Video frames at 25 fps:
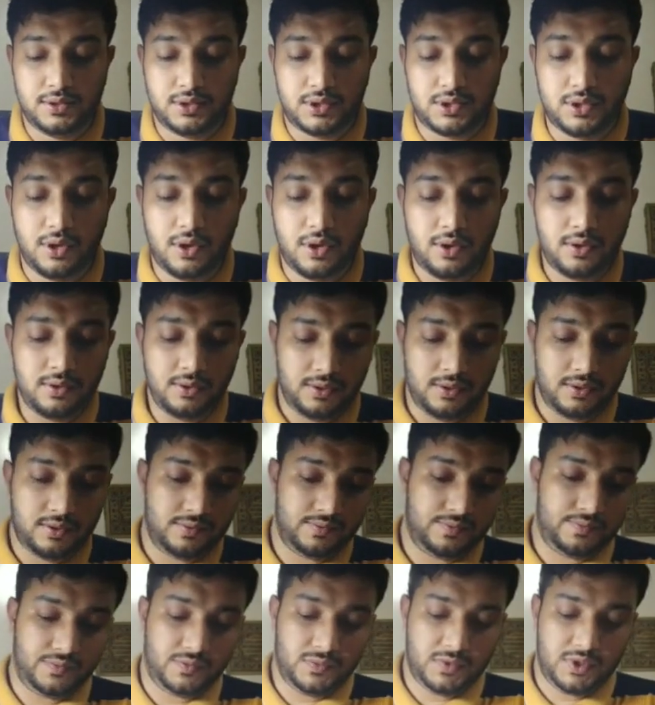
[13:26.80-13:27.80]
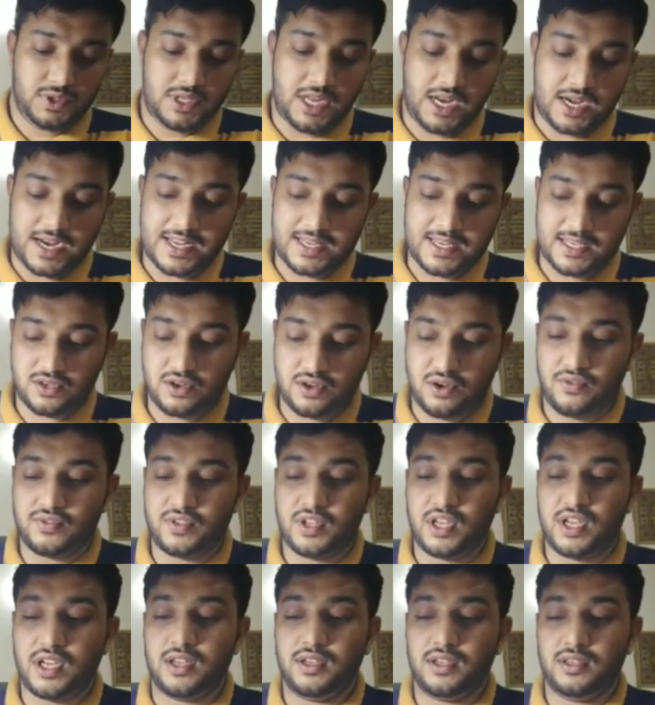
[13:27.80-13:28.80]
So the rest
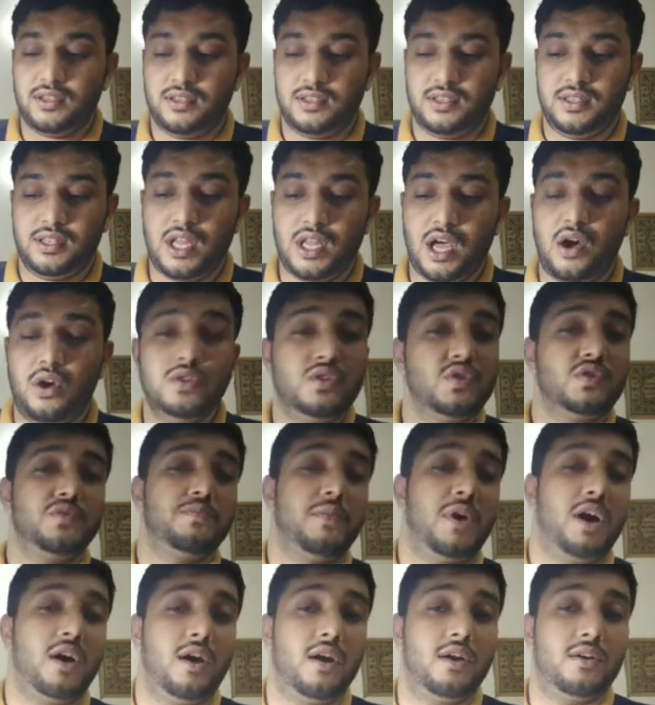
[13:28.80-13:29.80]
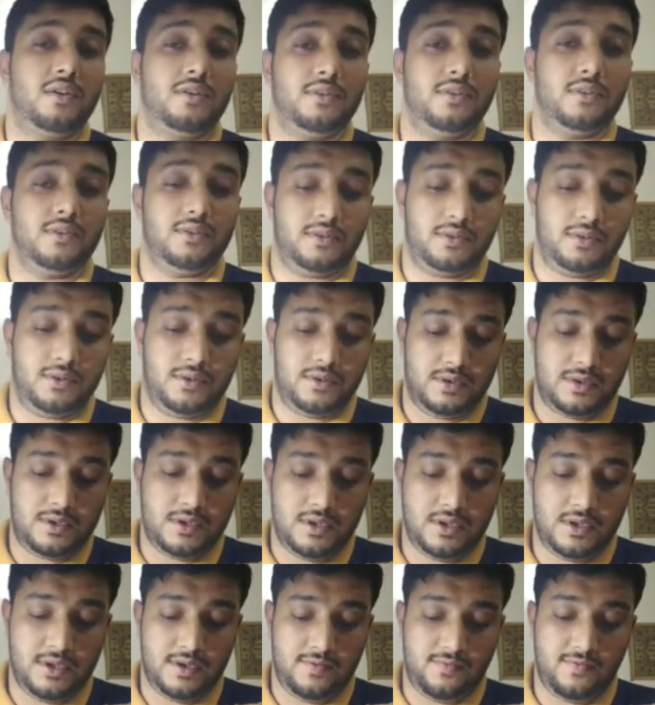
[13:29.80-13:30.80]
of the nouns part,
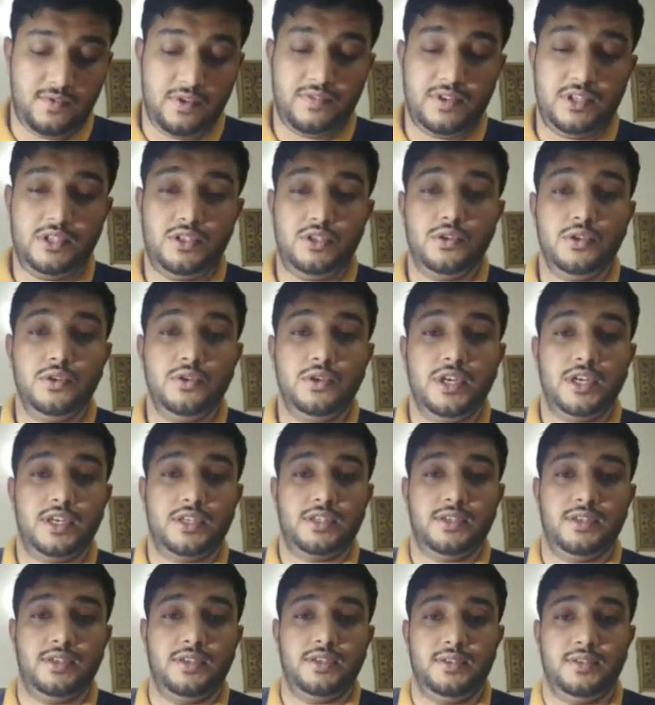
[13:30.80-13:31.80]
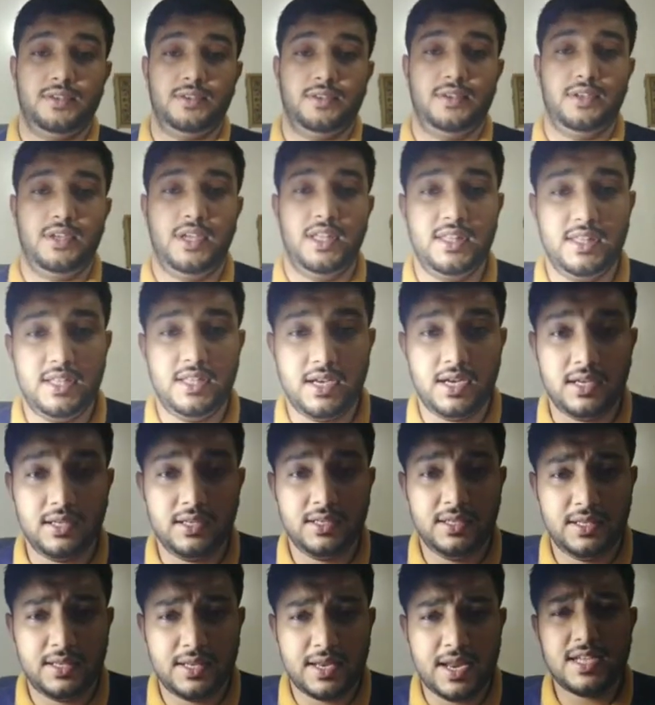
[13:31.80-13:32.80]
we will do it in
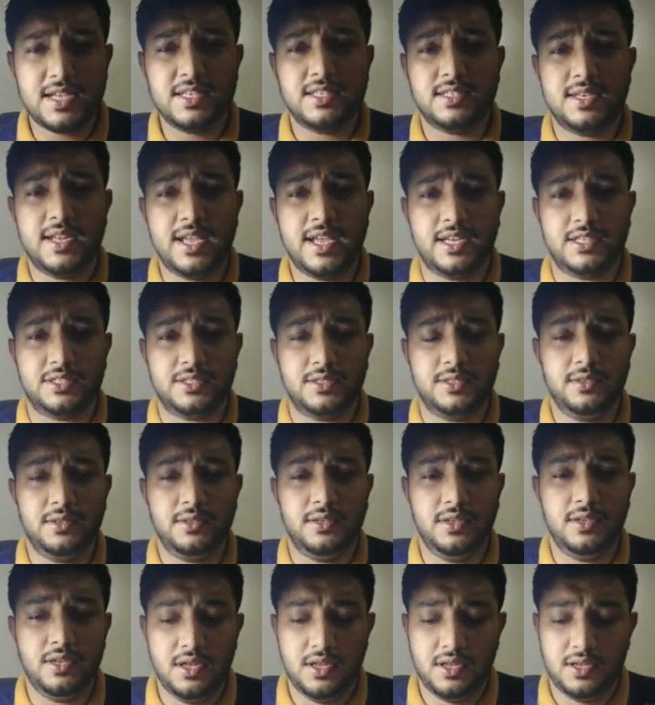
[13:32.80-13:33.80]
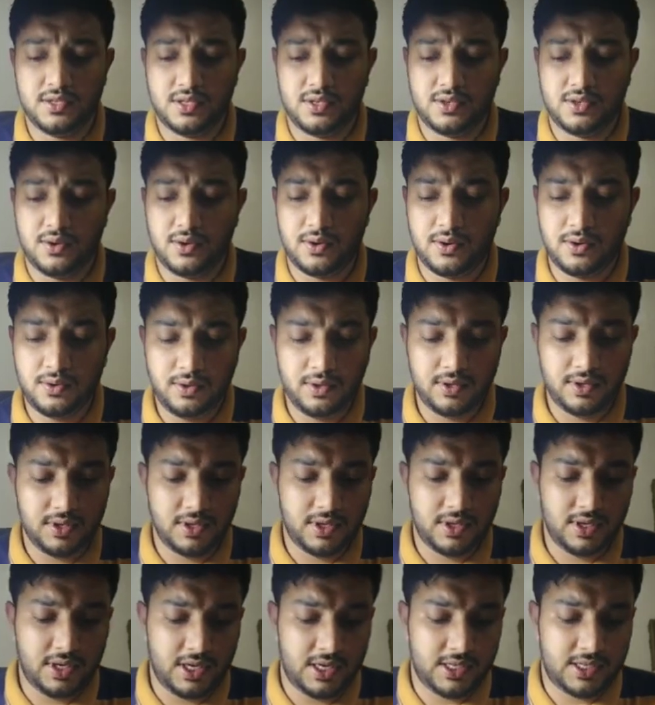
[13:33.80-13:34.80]
the next lecture. So
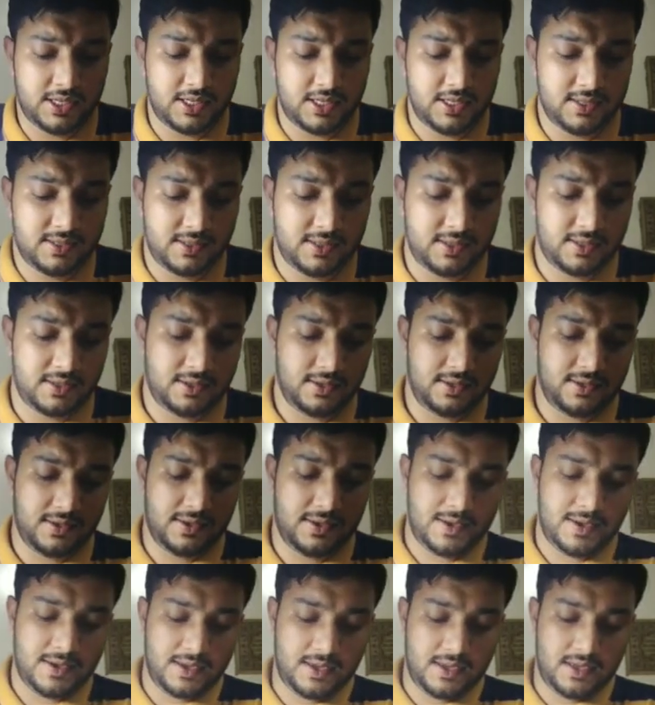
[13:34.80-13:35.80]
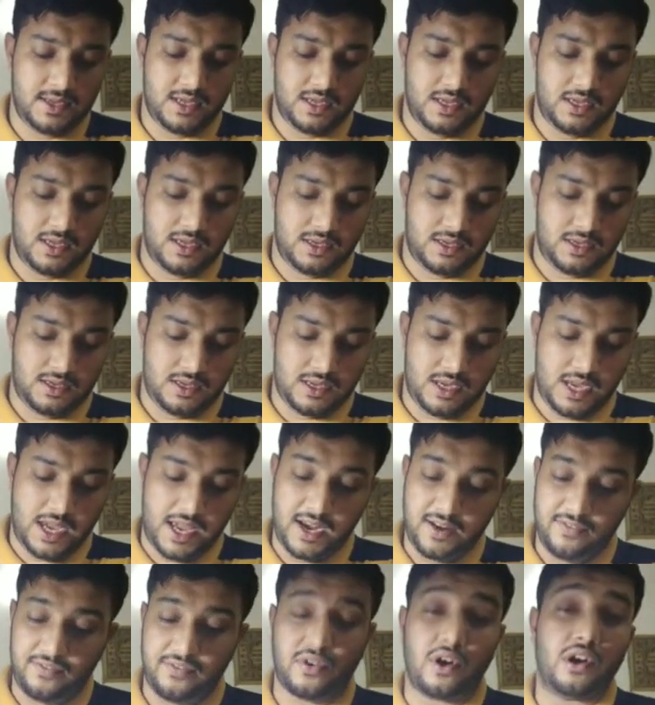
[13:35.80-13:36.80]
it is
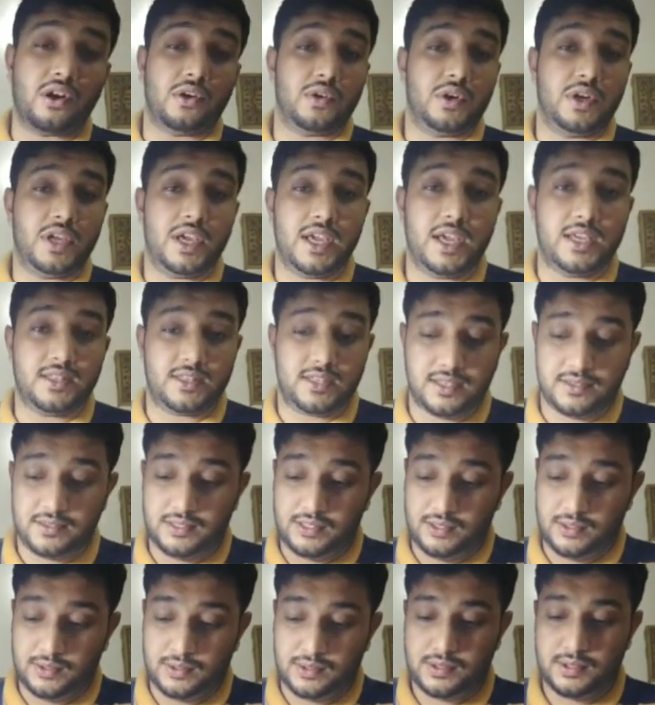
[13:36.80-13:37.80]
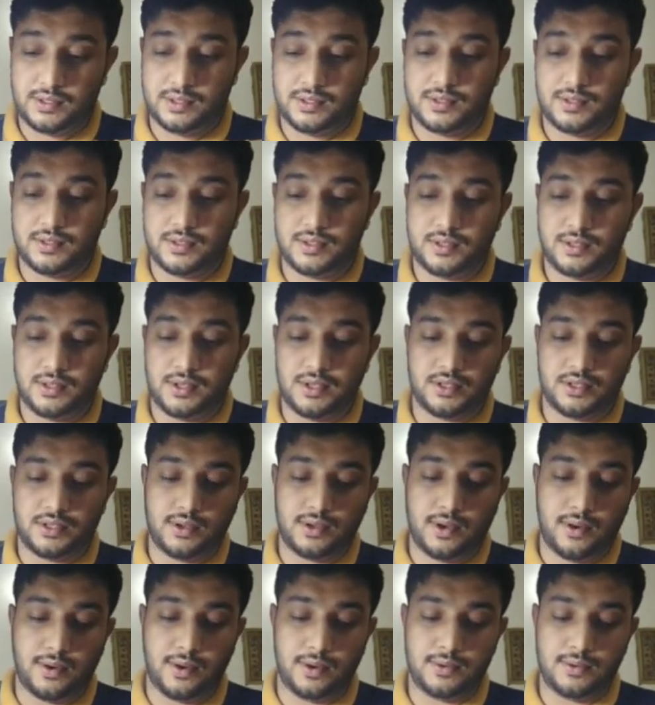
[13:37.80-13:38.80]
enough for today, I think so.
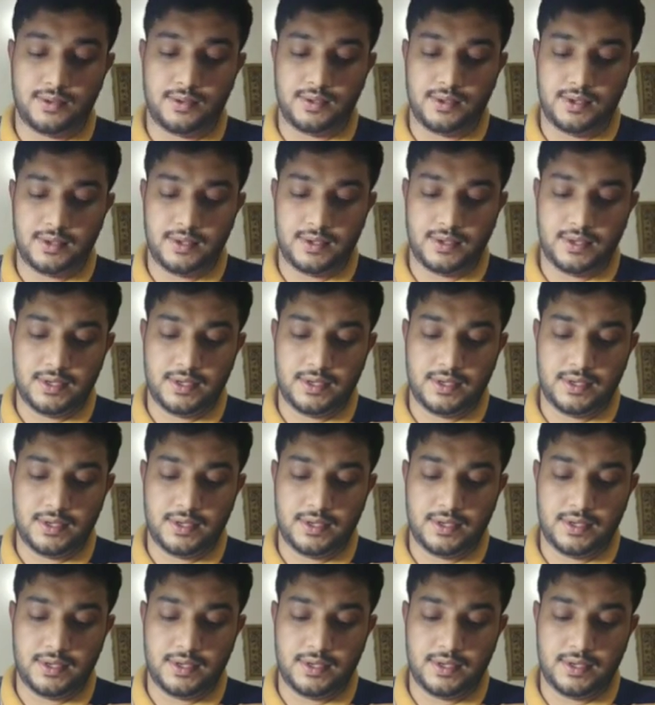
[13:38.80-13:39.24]
So